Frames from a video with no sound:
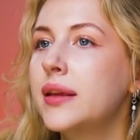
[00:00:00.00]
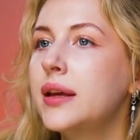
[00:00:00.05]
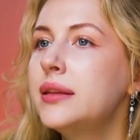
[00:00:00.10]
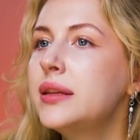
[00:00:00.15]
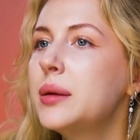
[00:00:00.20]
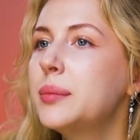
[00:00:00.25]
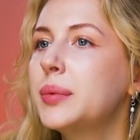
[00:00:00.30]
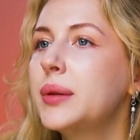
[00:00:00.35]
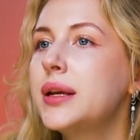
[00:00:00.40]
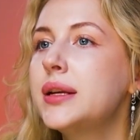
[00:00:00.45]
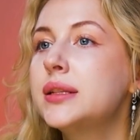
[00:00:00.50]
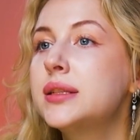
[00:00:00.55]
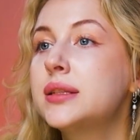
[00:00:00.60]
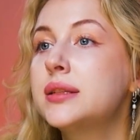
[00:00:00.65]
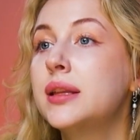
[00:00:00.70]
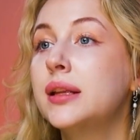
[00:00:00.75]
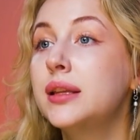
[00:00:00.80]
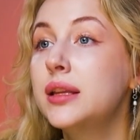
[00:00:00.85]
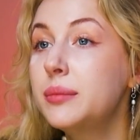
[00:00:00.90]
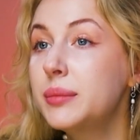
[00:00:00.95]
Then they
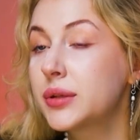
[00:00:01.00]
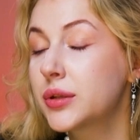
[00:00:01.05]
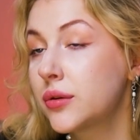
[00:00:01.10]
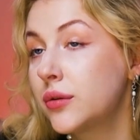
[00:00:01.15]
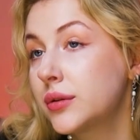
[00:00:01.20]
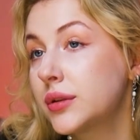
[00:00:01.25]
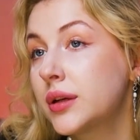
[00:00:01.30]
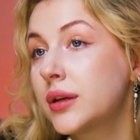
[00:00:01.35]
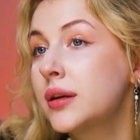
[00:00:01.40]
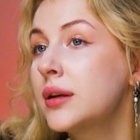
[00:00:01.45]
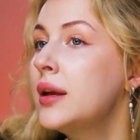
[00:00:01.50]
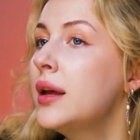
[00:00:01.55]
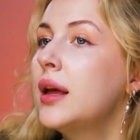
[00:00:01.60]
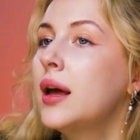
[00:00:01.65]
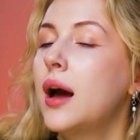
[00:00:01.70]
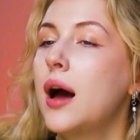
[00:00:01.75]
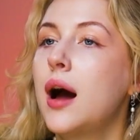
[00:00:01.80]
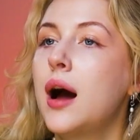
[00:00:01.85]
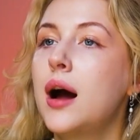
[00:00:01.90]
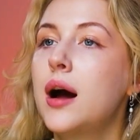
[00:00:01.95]
place the limit order,
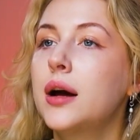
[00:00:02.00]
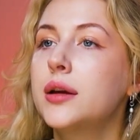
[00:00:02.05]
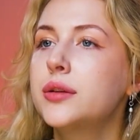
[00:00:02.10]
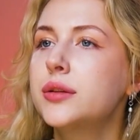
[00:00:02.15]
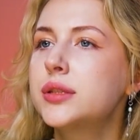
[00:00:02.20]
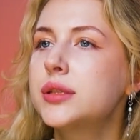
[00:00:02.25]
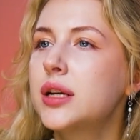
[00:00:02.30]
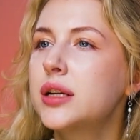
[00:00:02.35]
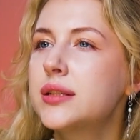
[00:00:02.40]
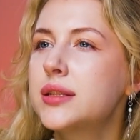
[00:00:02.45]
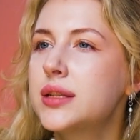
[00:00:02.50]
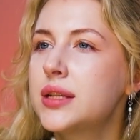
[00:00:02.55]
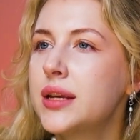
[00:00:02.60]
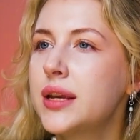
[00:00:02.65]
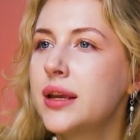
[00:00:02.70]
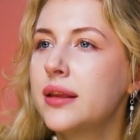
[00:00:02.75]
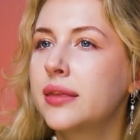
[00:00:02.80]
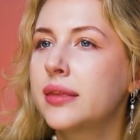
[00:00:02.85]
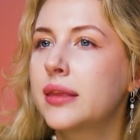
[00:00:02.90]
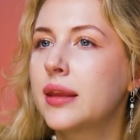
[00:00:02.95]
you start
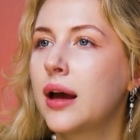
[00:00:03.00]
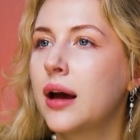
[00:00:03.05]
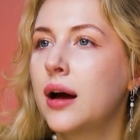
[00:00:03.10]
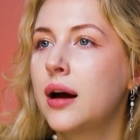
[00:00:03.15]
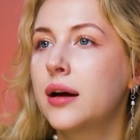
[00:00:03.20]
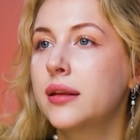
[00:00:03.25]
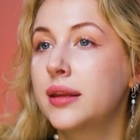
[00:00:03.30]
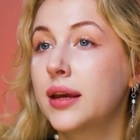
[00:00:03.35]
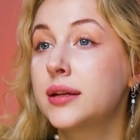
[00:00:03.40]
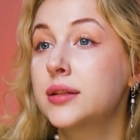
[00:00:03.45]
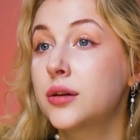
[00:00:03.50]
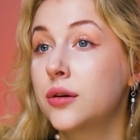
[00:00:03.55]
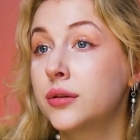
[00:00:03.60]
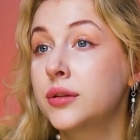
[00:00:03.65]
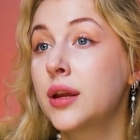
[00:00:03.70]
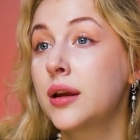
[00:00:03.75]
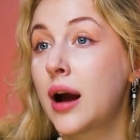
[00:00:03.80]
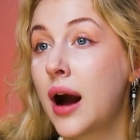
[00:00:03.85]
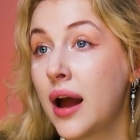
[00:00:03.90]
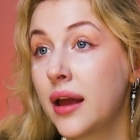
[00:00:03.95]
seeing that
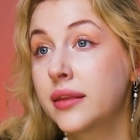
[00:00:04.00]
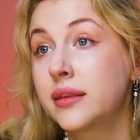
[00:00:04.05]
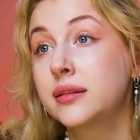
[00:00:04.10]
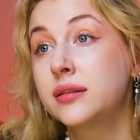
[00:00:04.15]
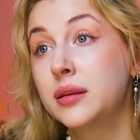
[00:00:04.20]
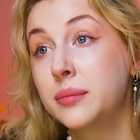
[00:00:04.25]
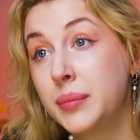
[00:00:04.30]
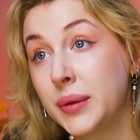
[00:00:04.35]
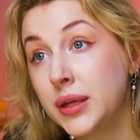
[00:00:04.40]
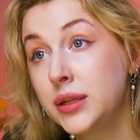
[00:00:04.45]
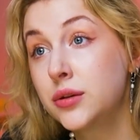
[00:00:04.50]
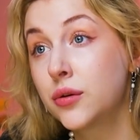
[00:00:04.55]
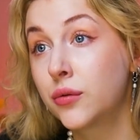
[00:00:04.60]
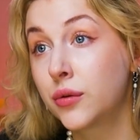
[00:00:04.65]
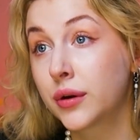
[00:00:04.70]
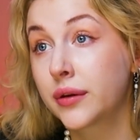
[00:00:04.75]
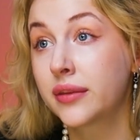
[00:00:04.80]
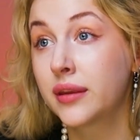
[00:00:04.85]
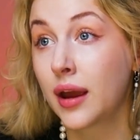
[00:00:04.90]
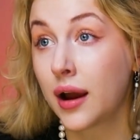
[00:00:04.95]
on either the bid
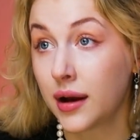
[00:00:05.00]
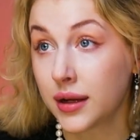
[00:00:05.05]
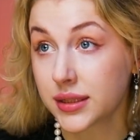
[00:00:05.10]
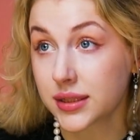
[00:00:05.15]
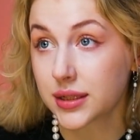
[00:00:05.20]
or the